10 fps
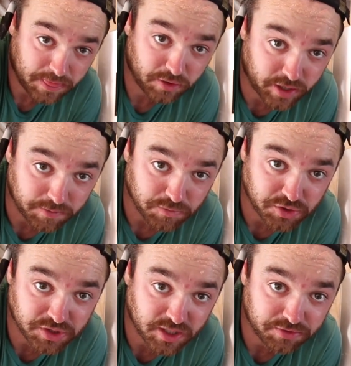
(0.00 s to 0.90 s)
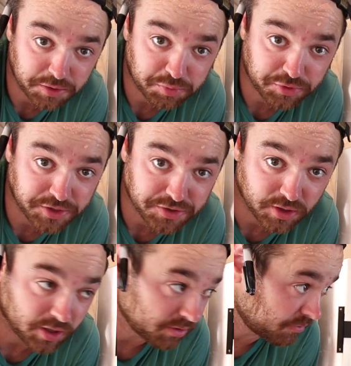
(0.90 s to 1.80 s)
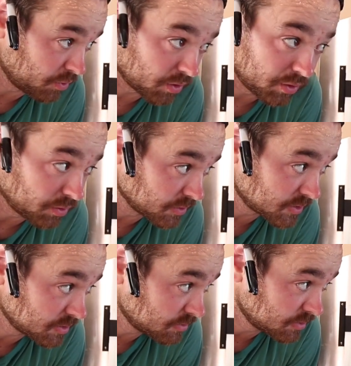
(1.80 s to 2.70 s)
Okay, you should definitely pre-drill all 4 holes.